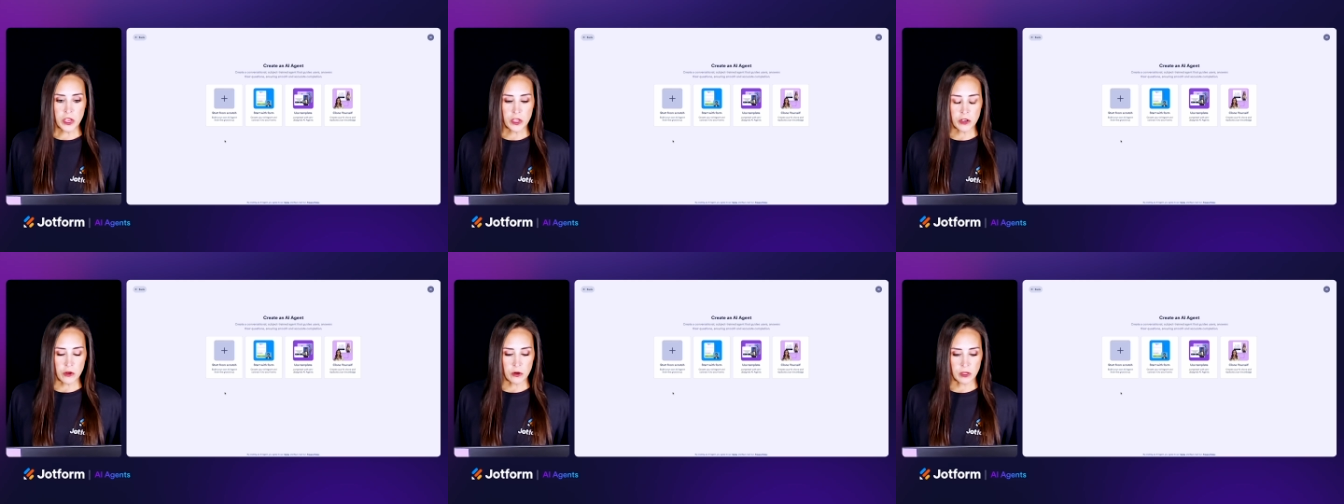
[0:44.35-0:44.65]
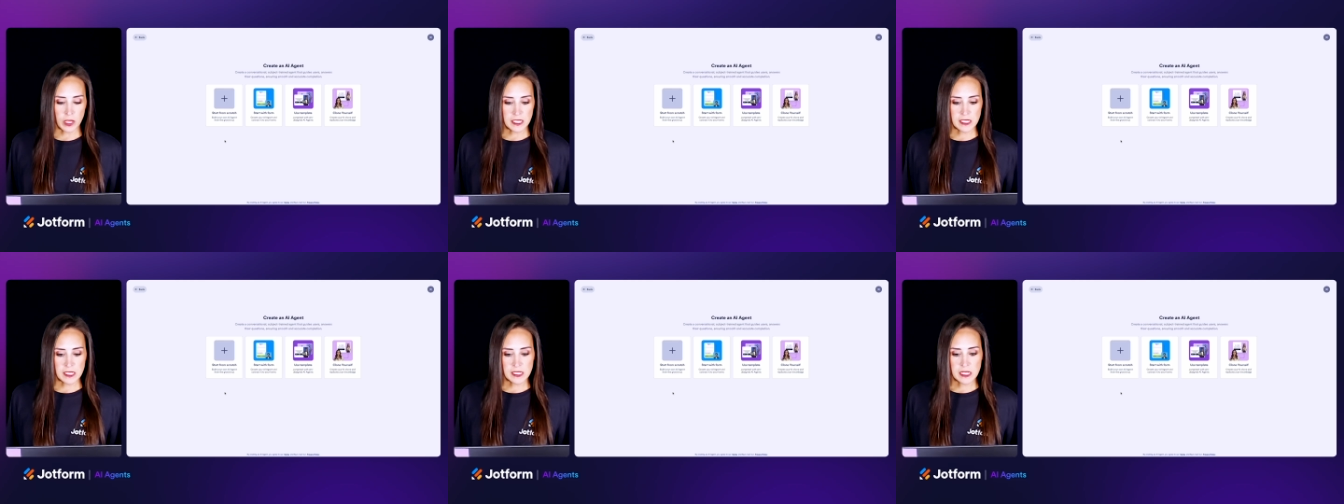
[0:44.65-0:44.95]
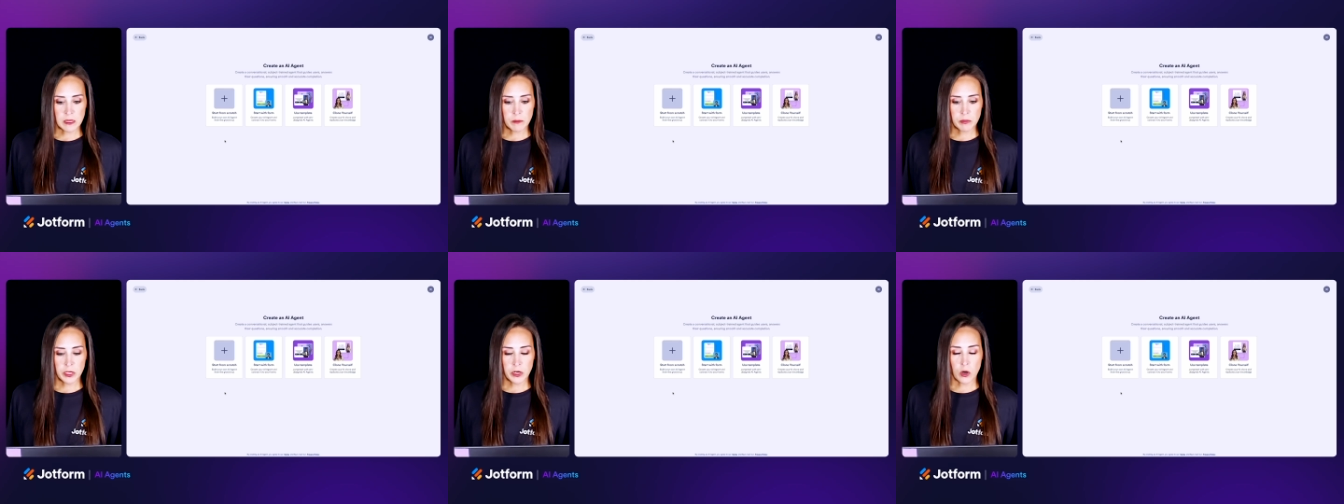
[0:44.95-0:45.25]
we can utilize a
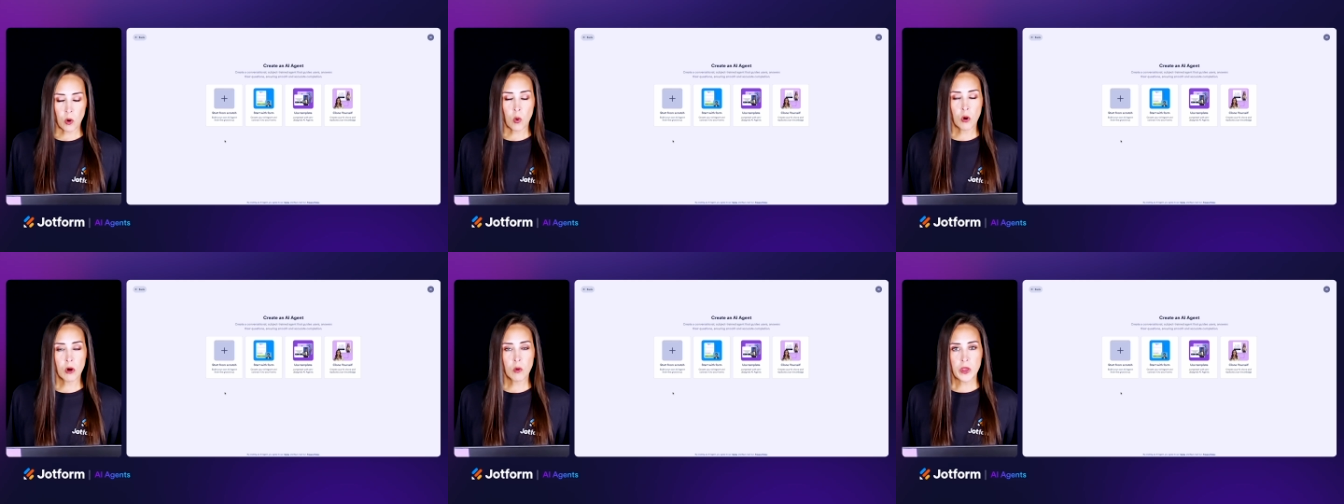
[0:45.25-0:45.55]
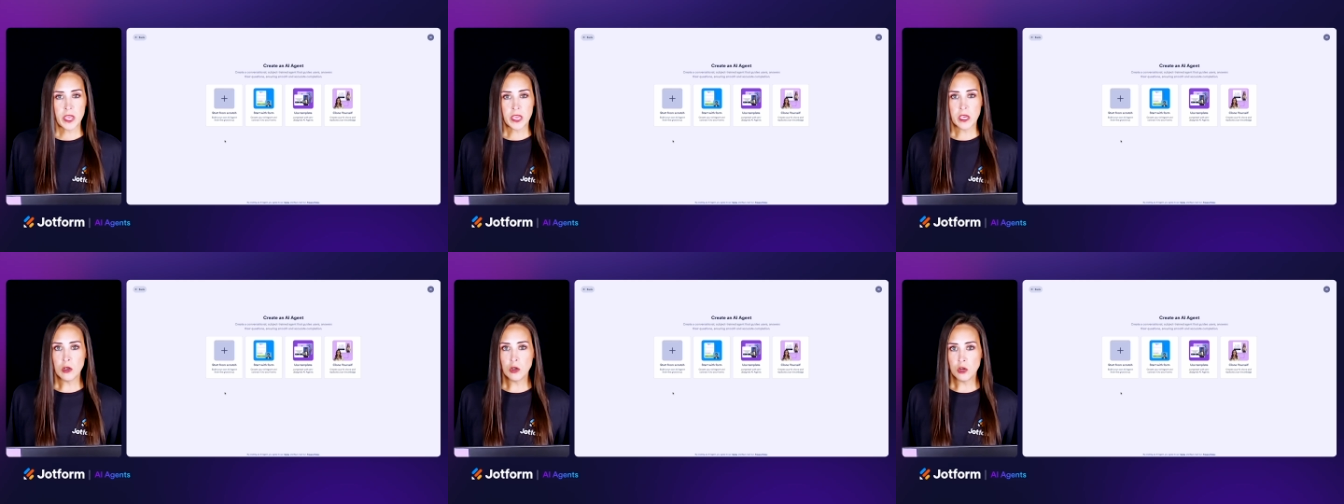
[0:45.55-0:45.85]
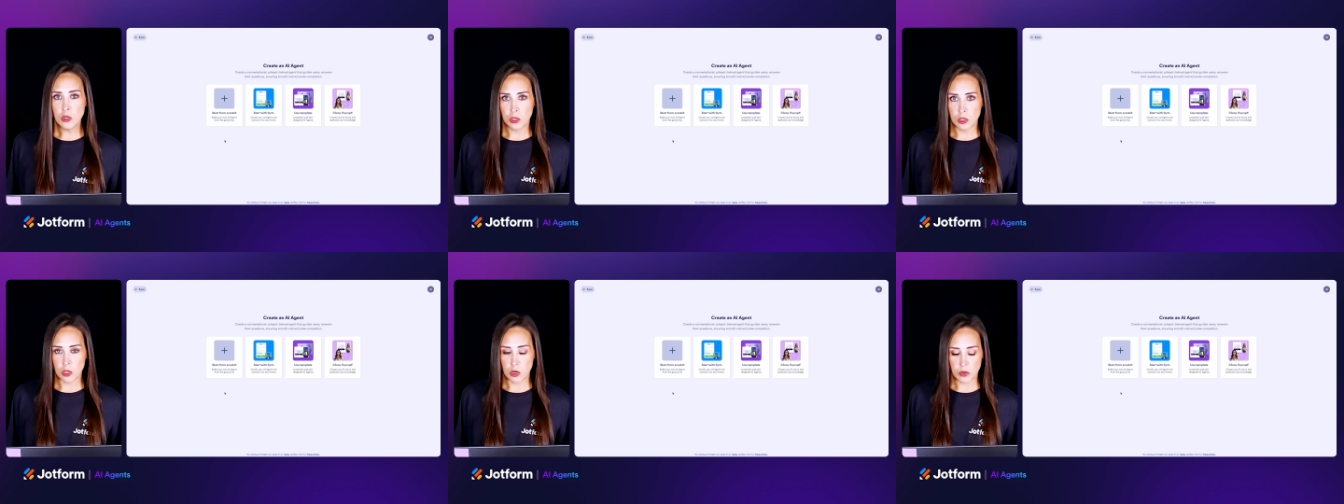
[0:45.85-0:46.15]
template, or we
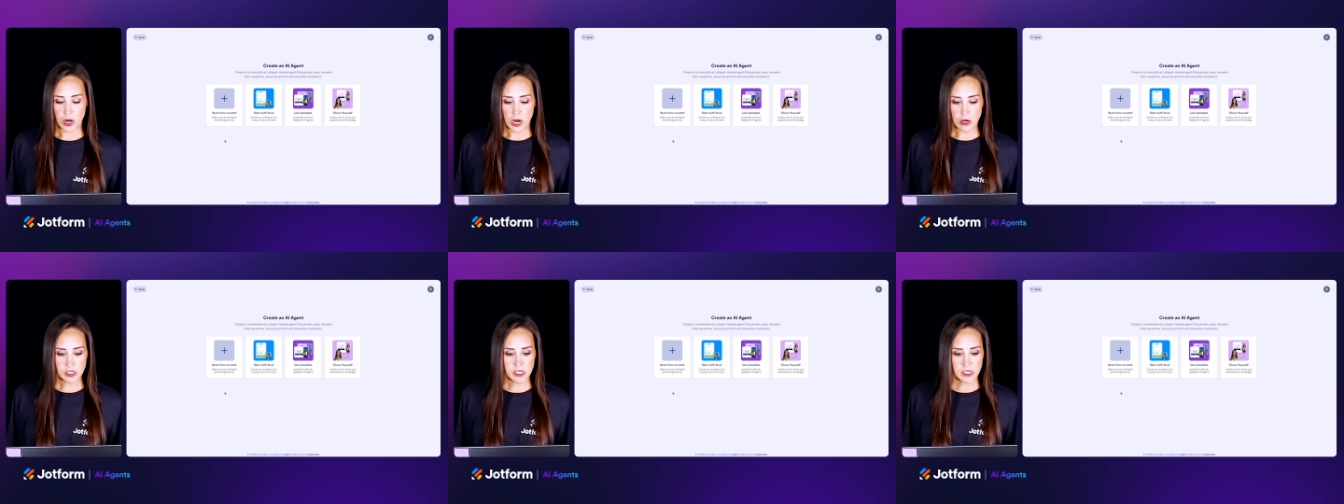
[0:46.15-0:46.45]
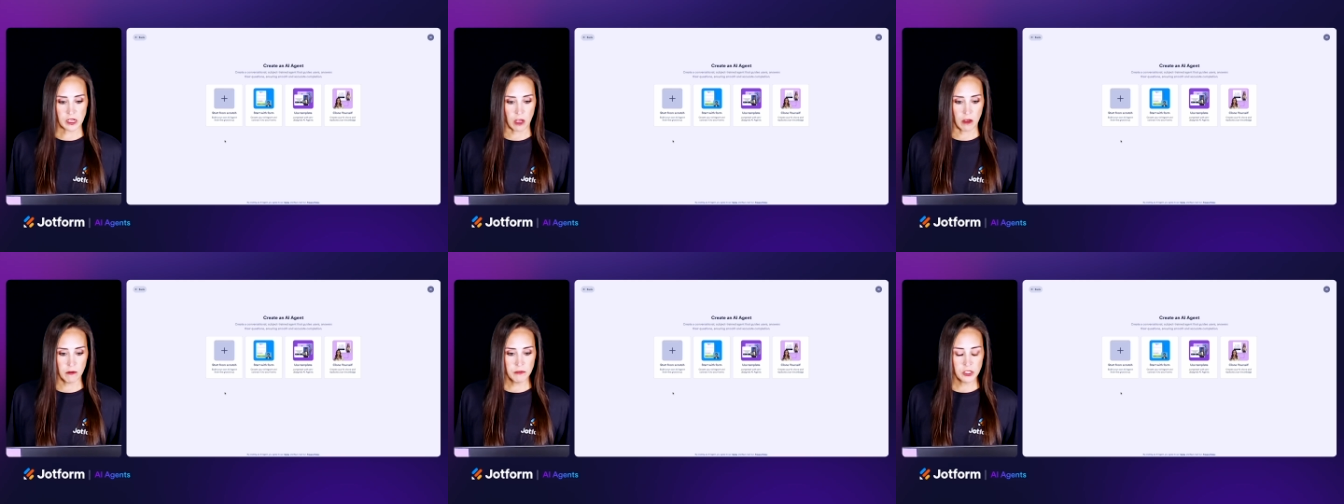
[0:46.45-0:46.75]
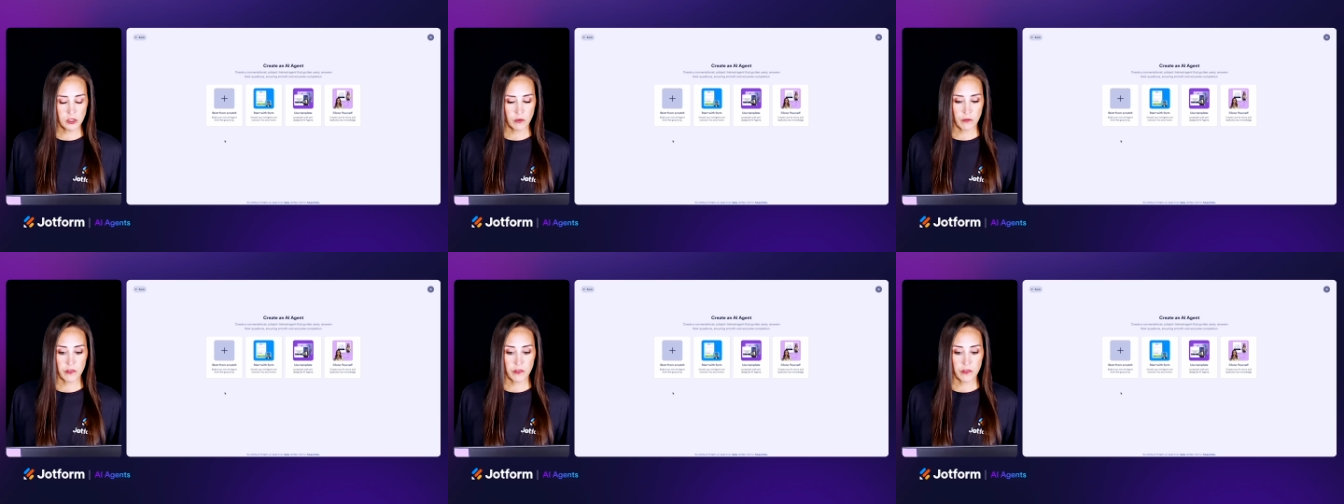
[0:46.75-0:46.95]
can clone ourselves.